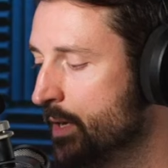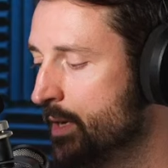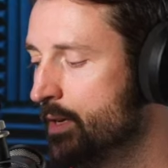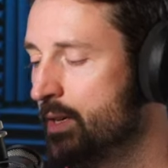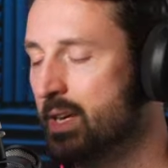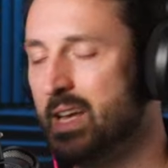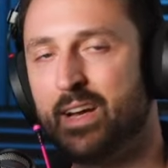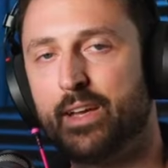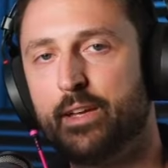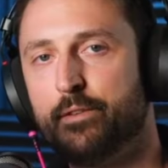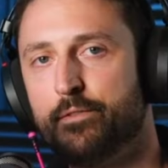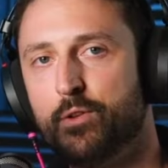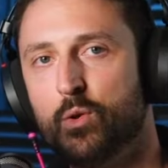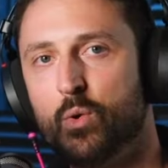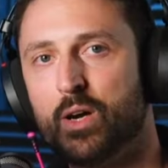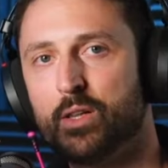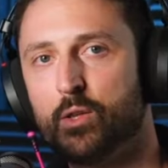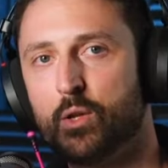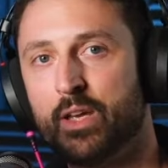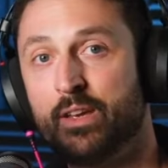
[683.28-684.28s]
Now, if you
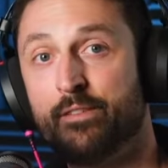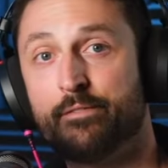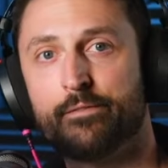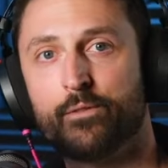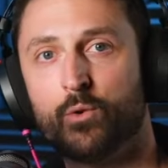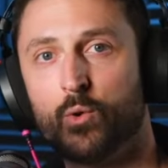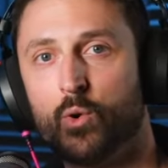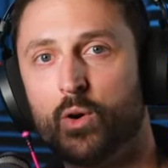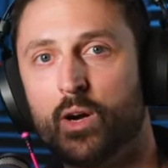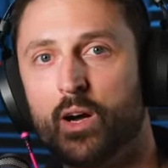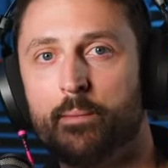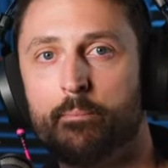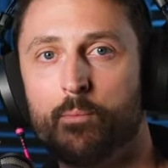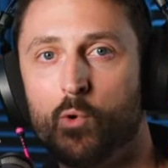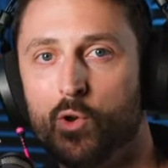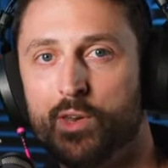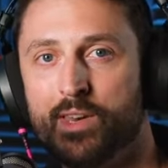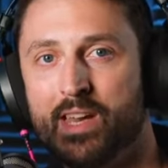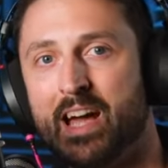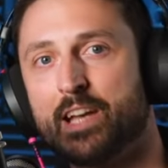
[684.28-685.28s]
are looking for a
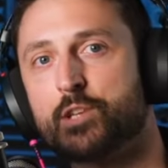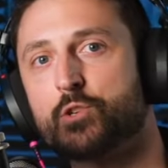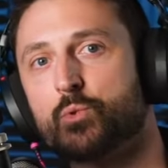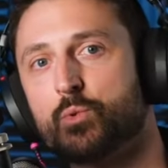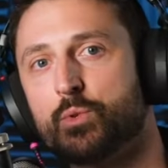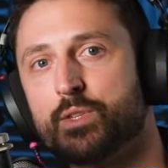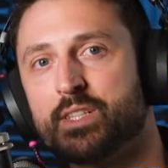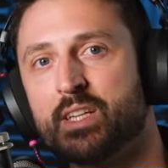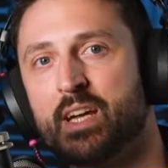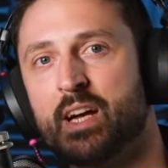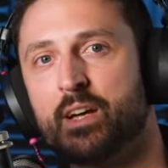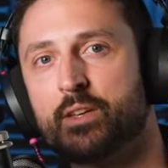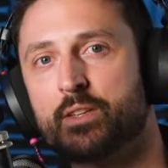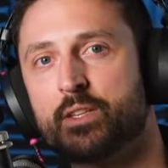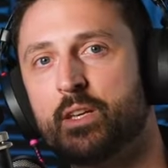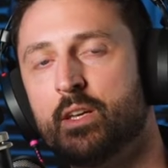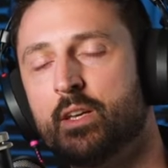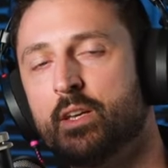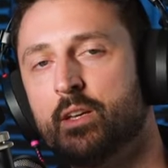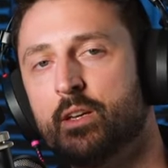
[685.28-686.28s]
more natural sound,
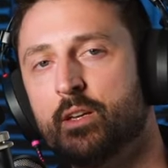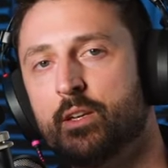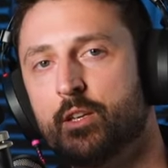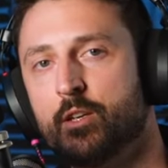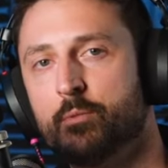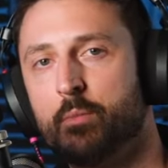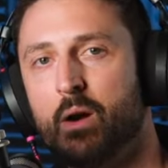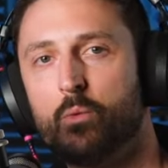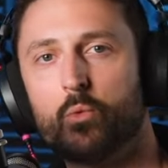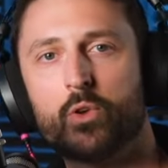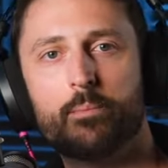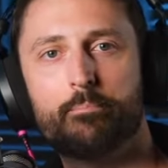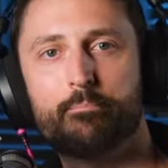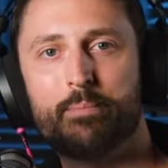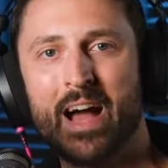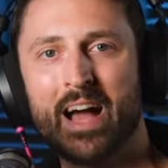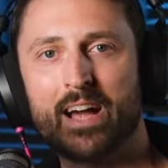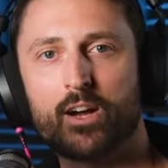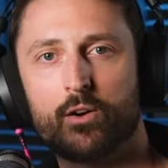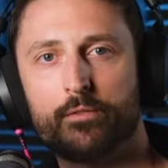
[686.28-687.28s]
you might want to
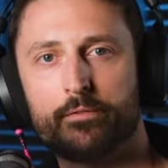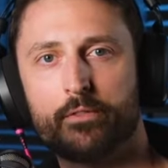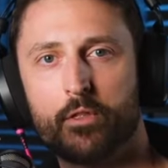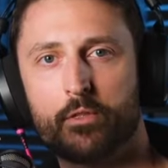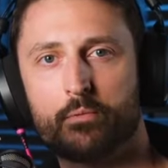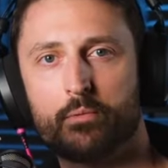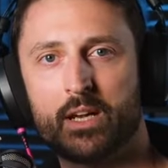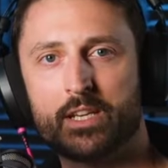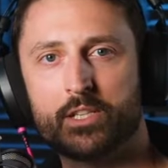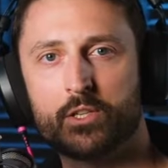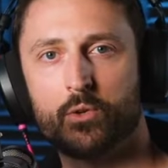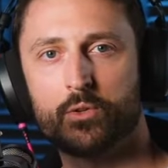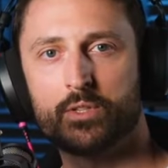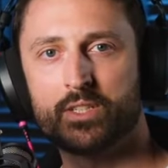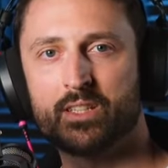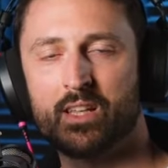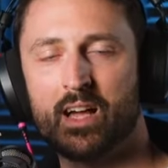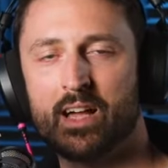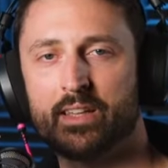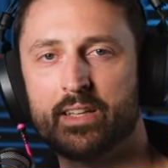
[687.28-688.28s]
back off the threshold
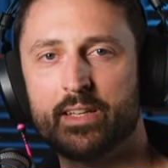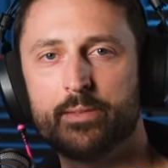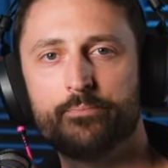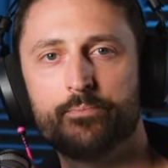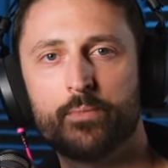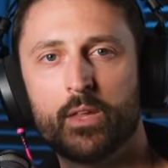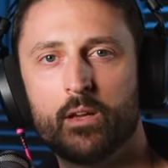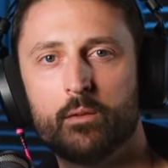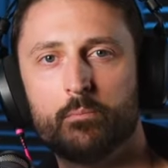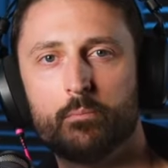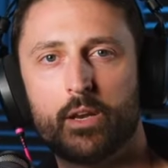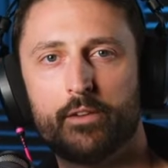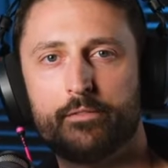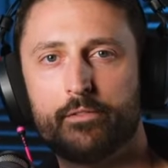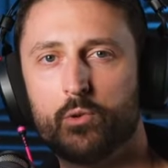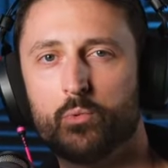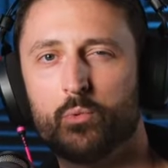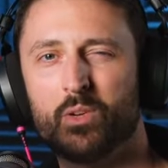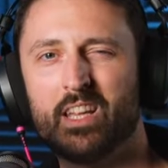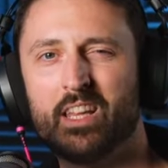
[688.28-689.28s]
slightly, but if
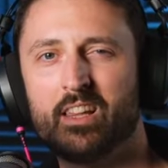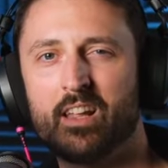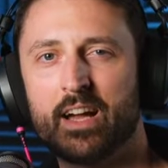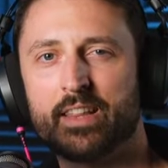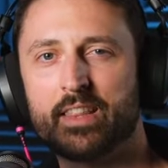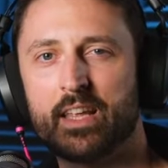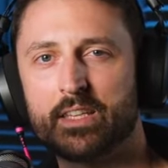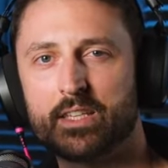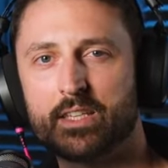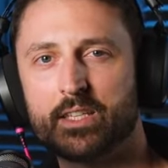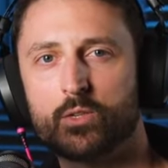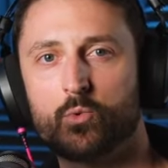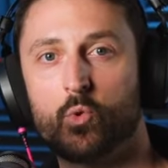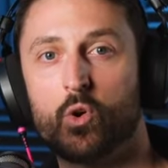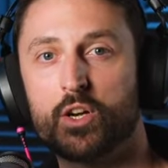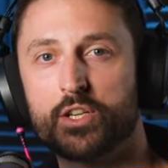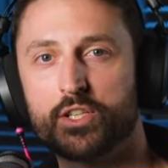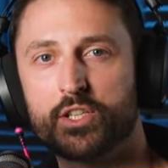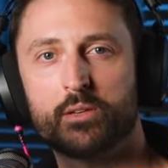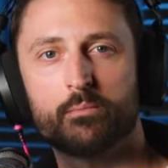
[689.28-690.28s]
you really like that
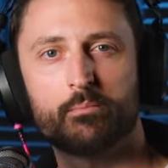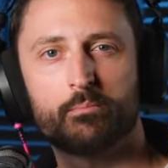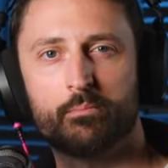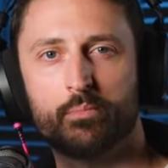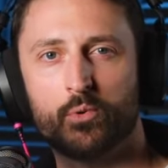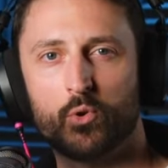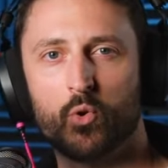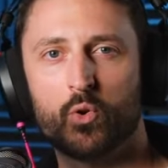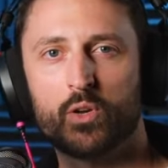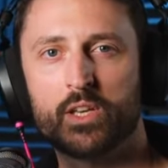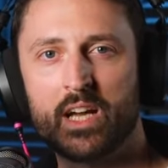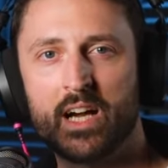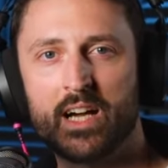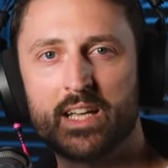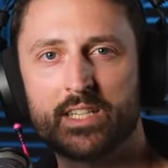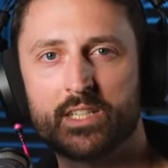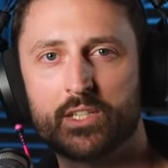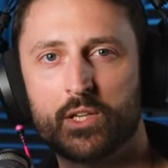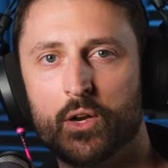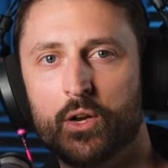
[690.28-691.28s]
squashed
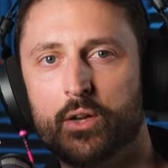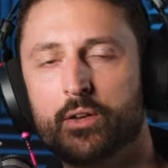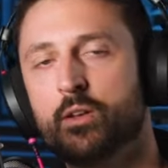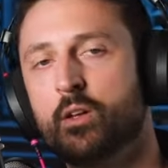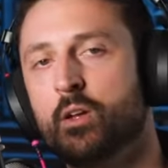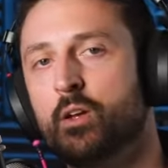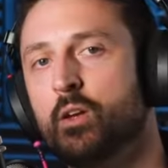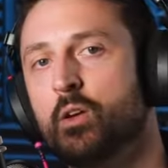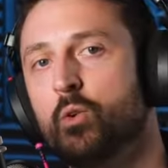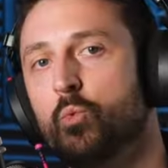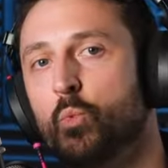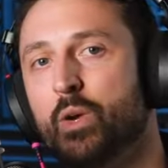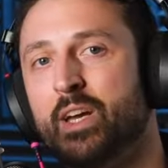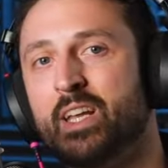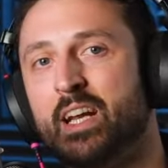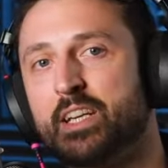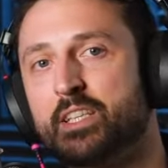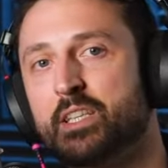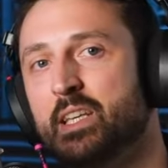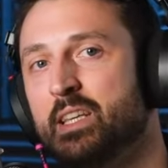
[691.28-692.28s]
broadcast tone, we can
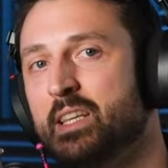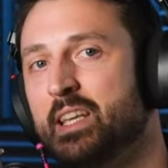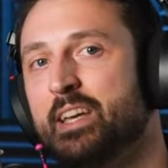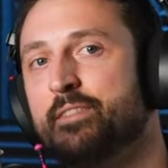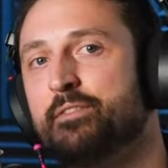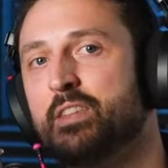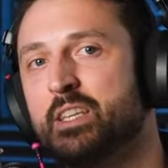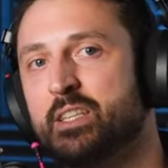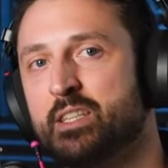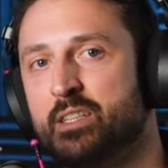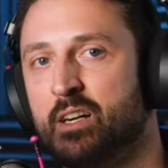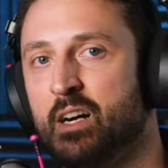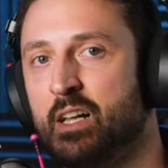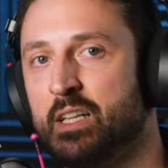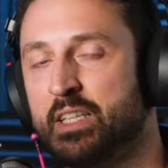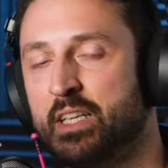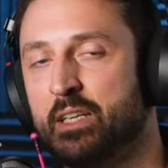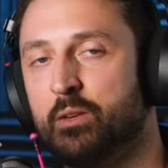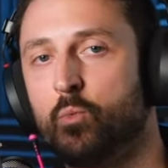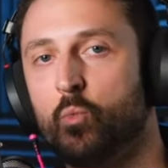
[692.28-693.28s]
actually leave this dialed
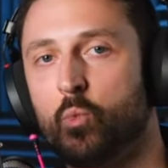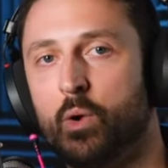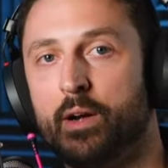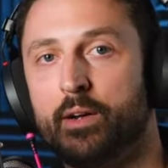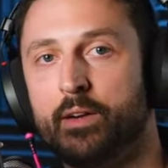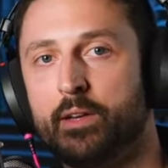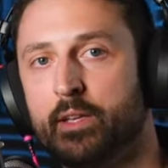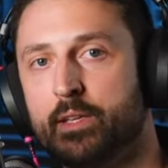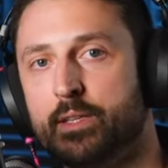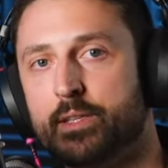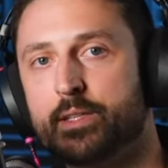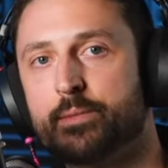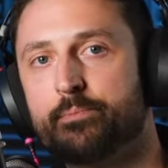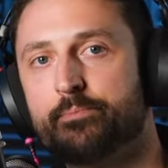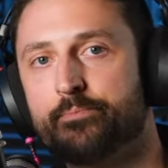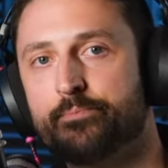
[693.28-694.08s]
in where it is.